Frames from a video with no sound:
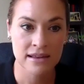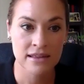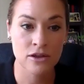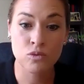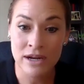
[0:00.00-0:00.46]

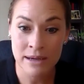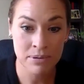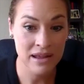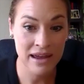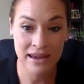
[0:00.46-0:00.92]
The
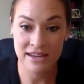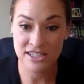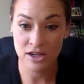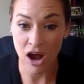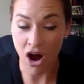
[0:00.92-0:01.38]
replay
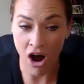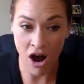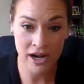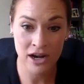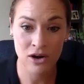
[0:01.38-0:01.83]
is
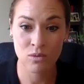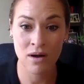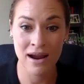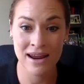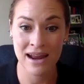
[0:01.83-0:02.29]
on
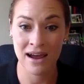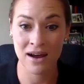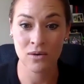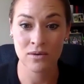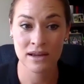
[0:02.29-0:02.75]
right
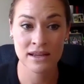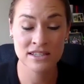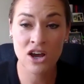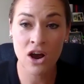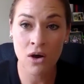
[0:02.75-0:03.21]
now. It's